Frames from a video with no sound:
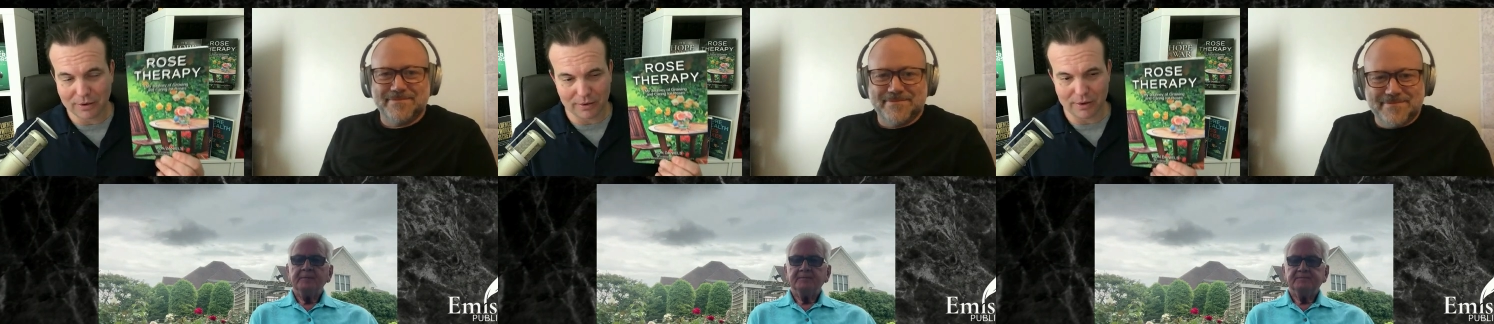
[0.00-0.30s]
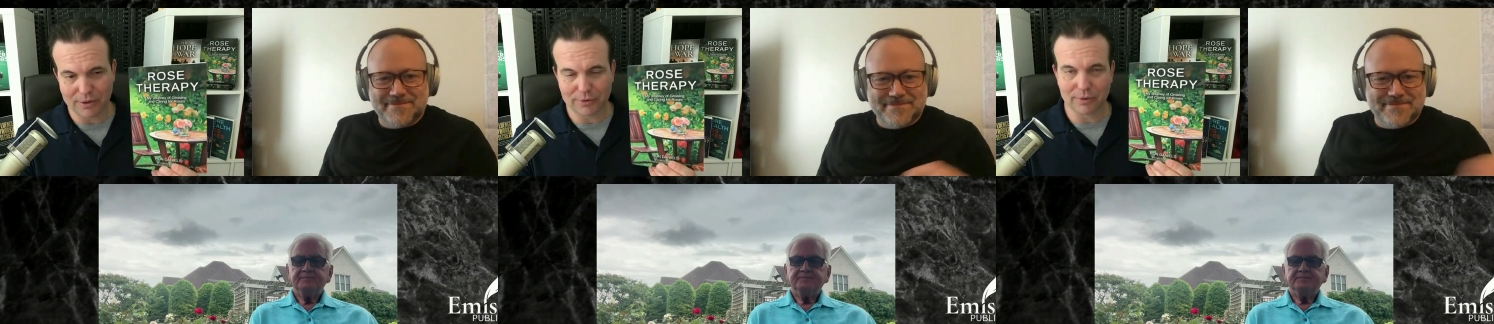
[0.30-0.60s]
Speaker 1: our
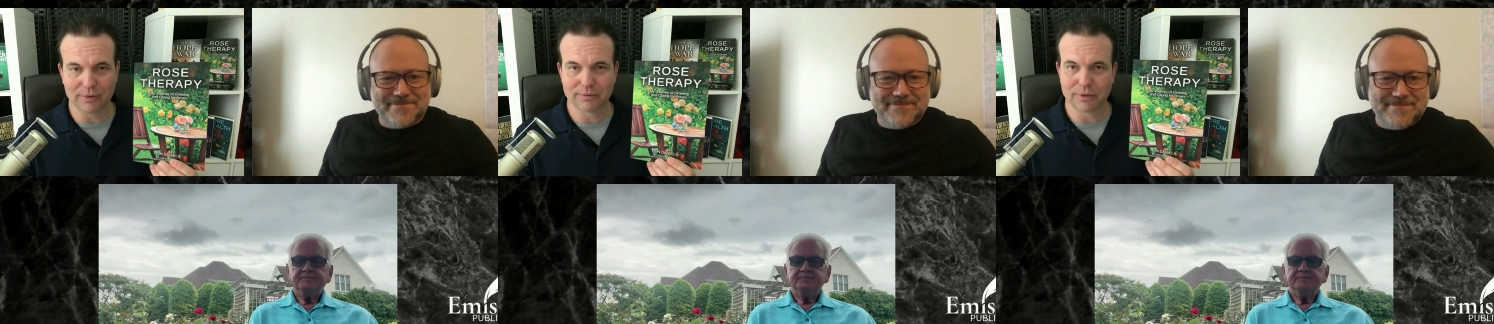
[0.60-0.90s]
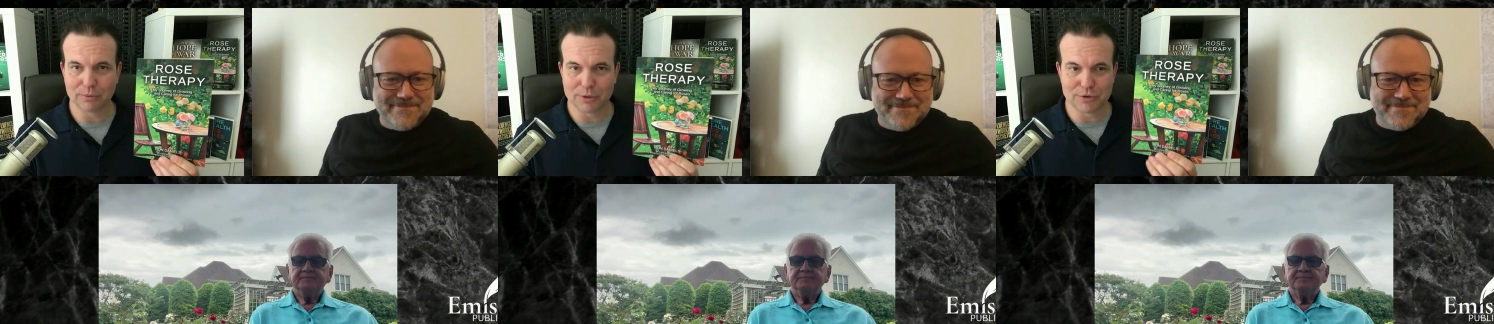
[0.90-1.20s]
author,
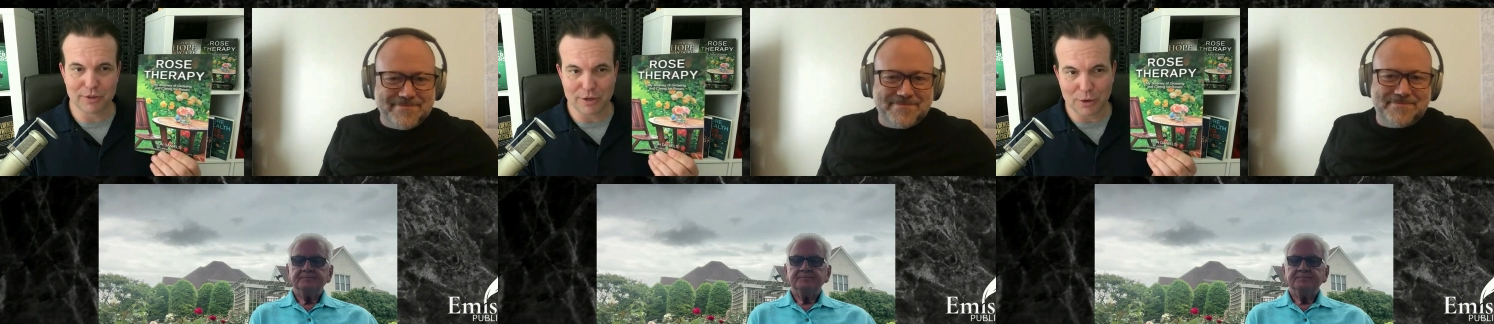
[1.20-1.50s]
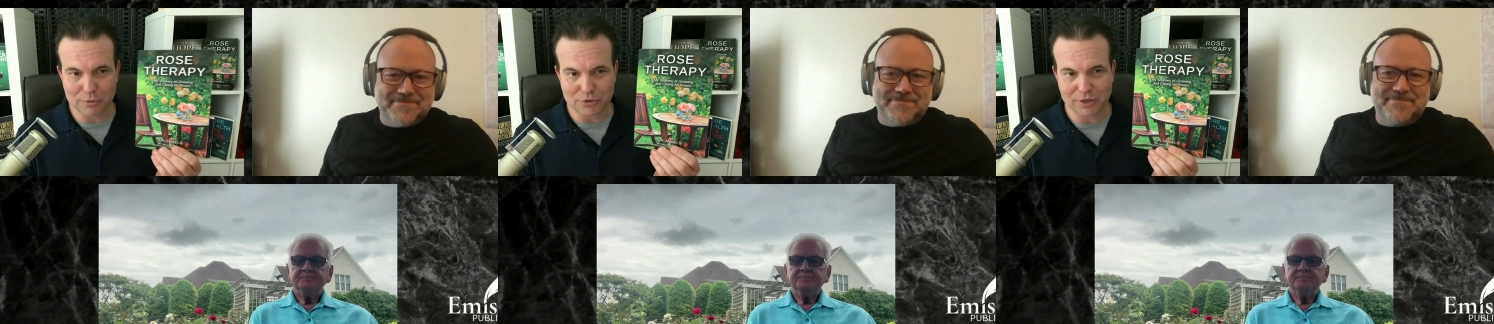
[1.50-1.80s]
the
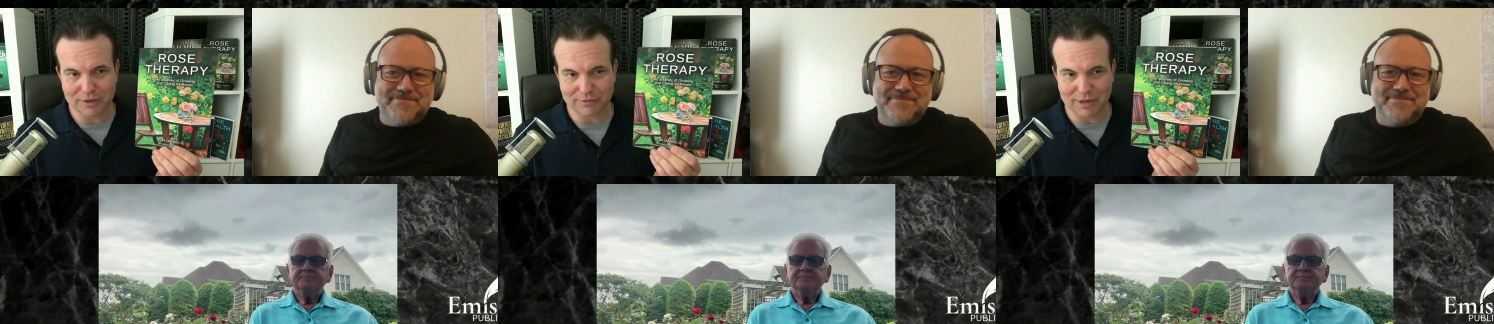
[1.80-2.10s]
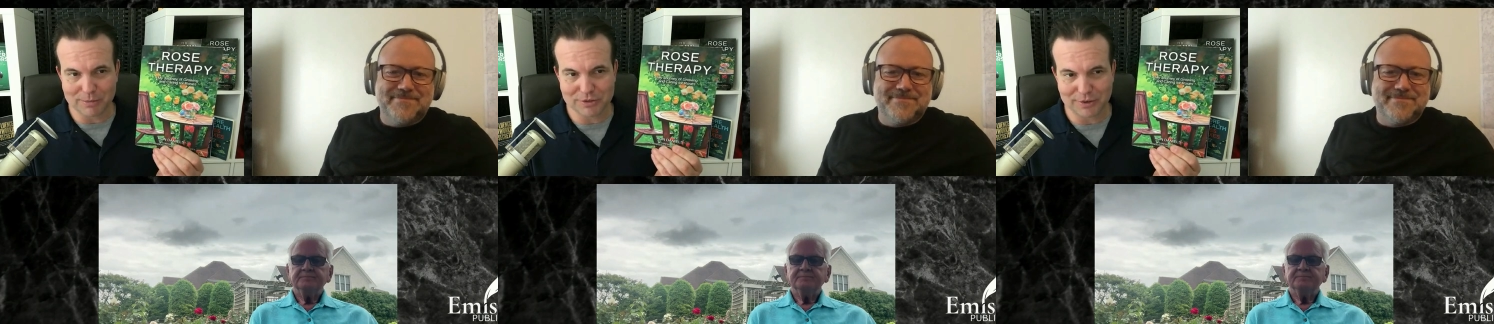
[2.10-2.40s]
OG of
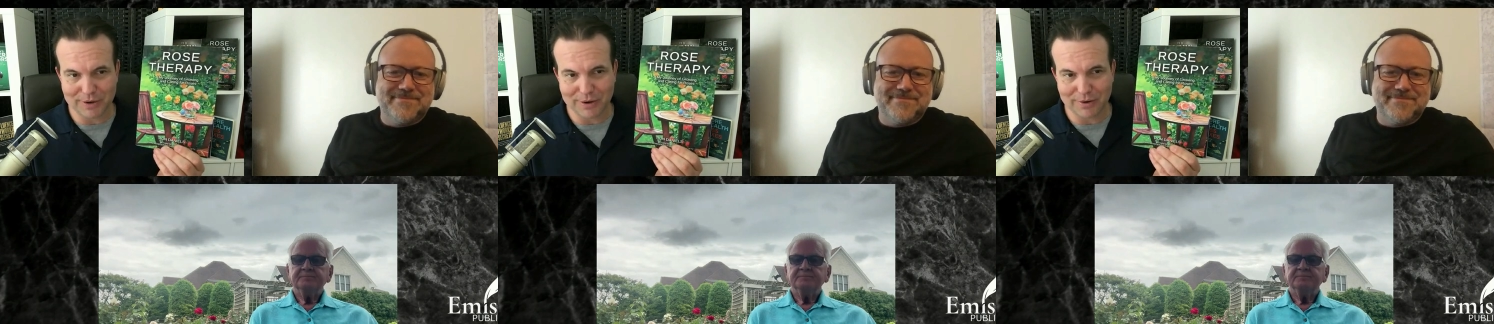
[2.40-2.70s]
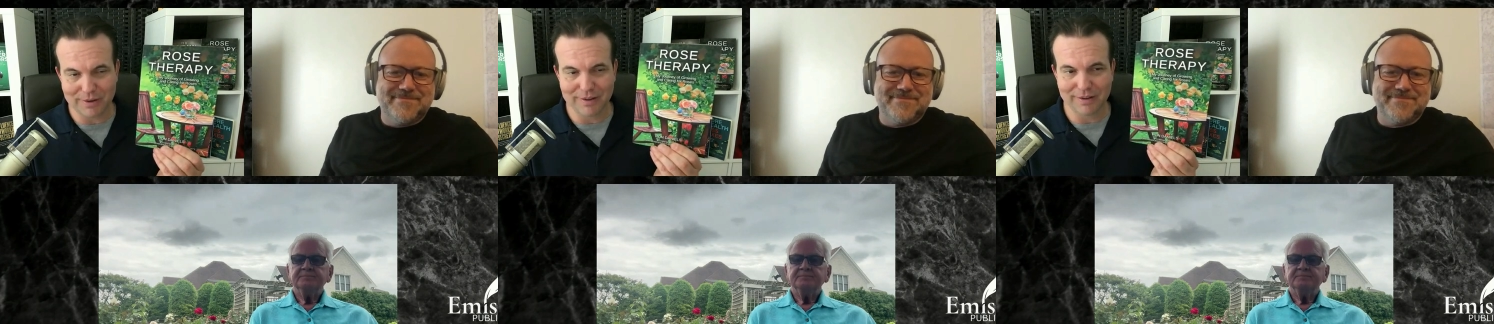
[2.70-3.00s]
Emissary
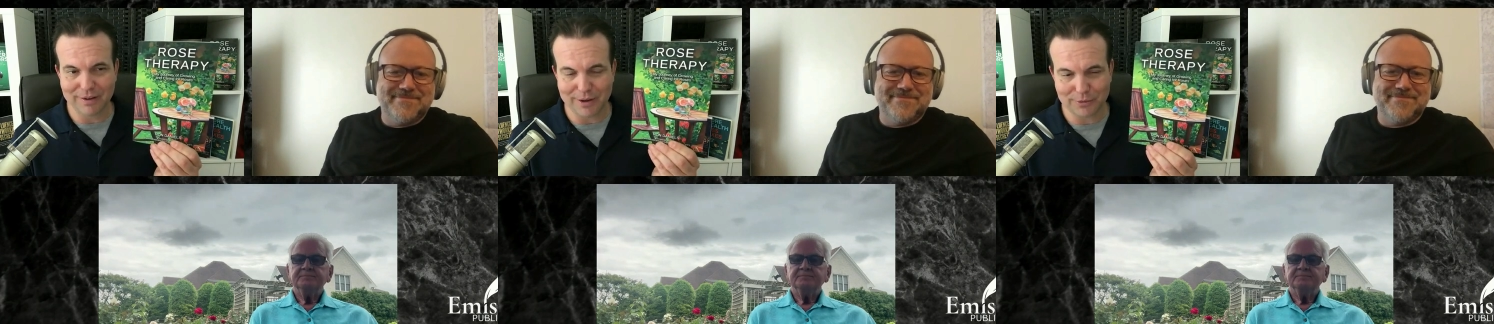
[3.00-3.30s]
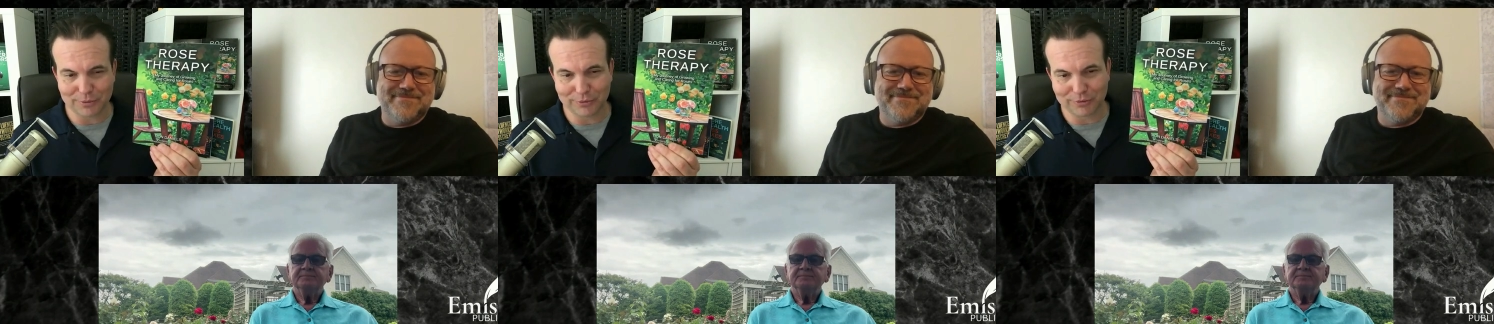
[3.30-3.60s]
uh,
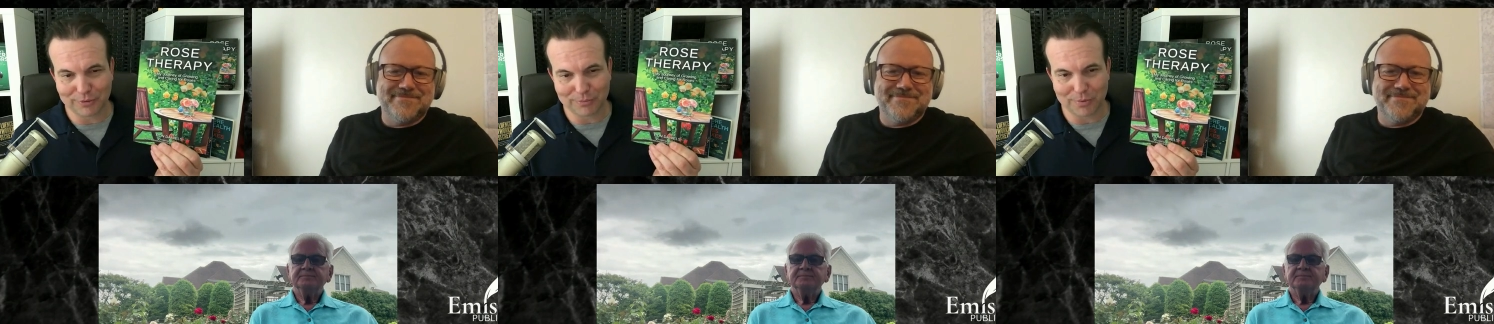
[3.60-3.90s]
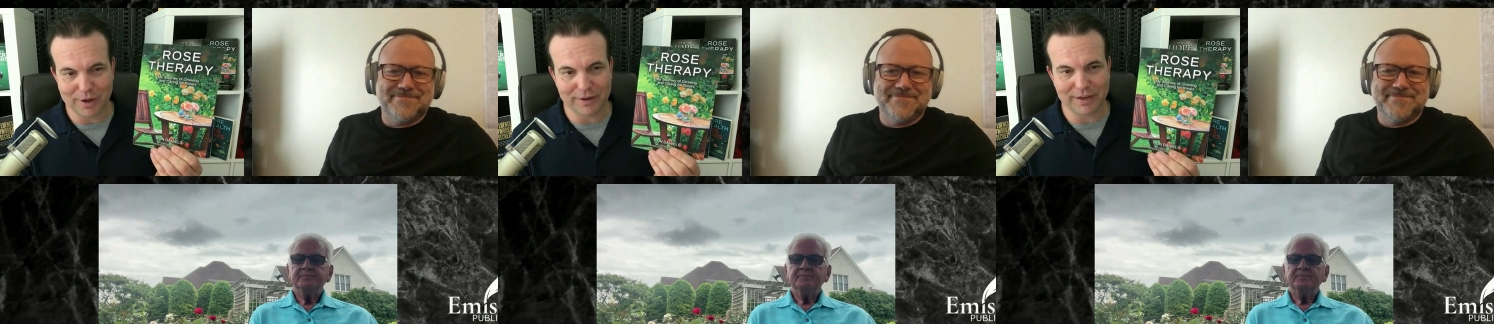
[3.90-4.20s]
authors,
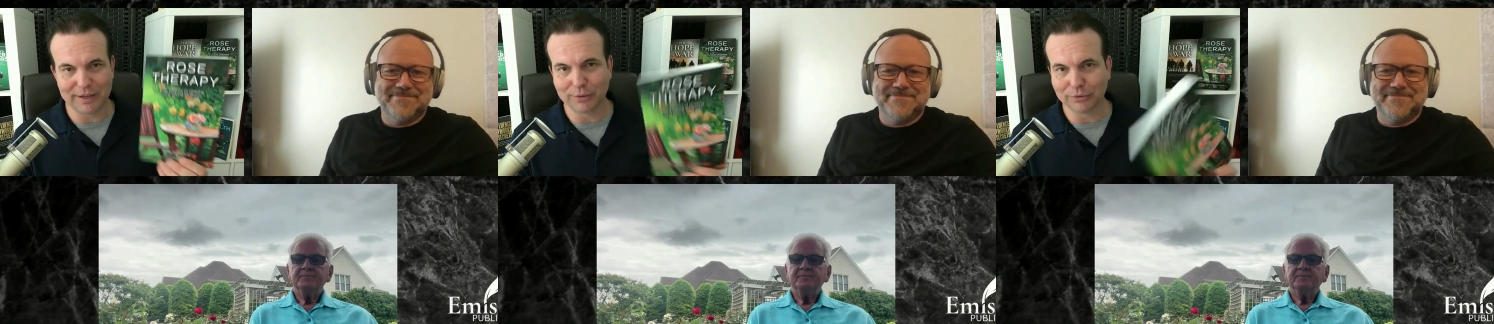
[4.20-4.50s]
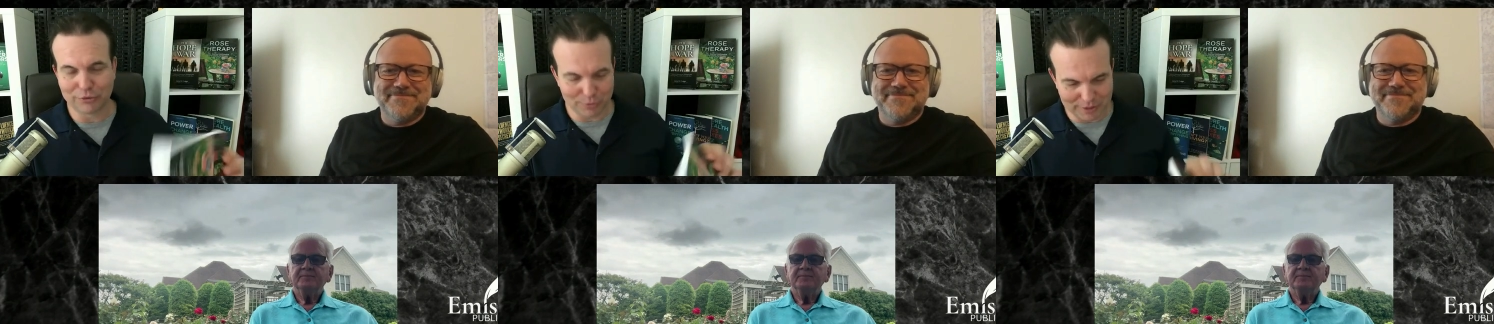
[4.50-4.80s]
Ron
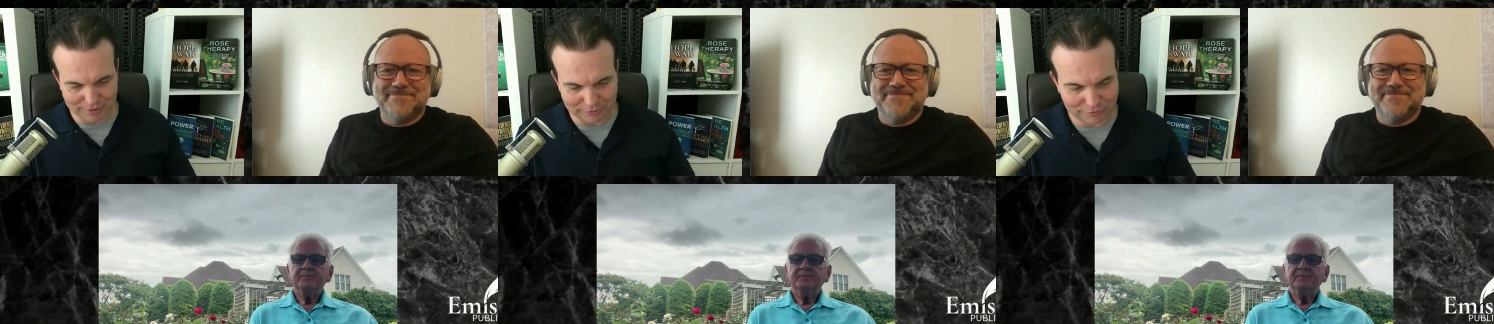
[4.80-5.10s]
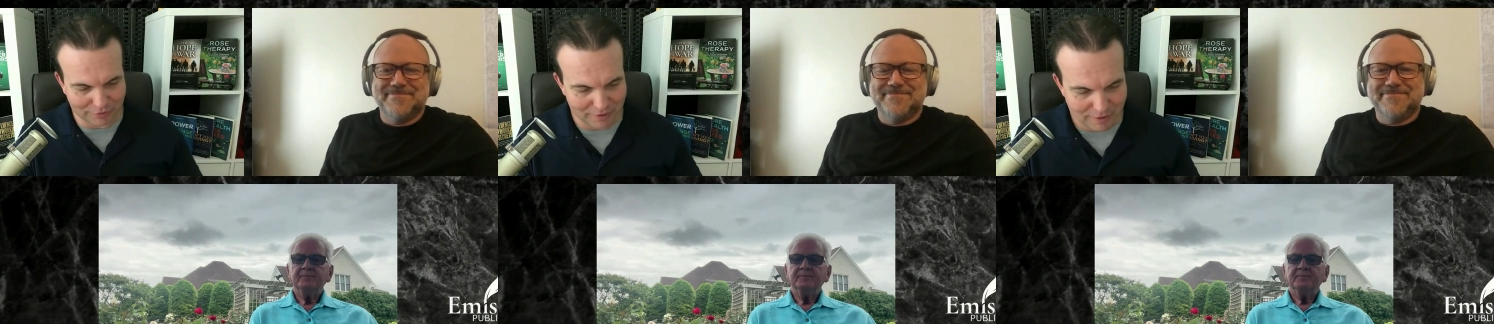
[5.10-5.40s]
Daniels, joining us